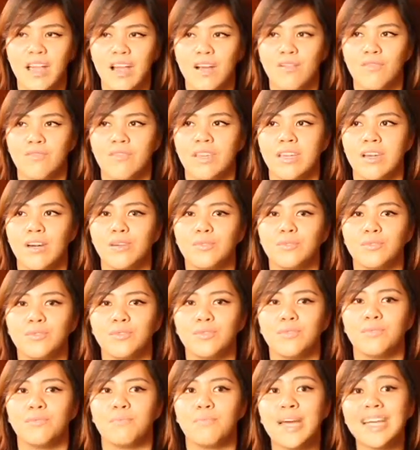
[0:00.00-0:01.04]
hope
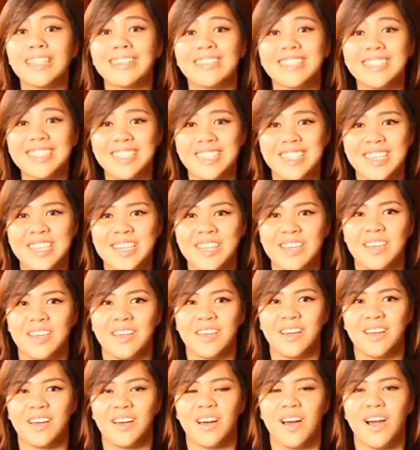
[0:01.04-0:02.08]
to better see
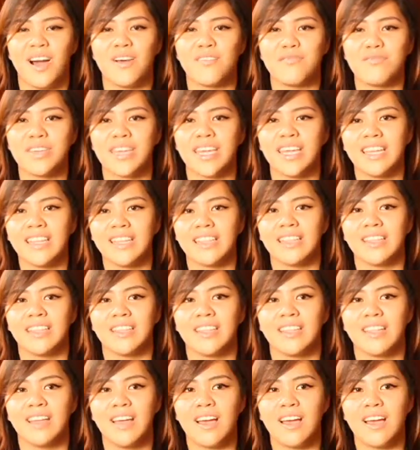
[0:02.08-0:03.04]
how we can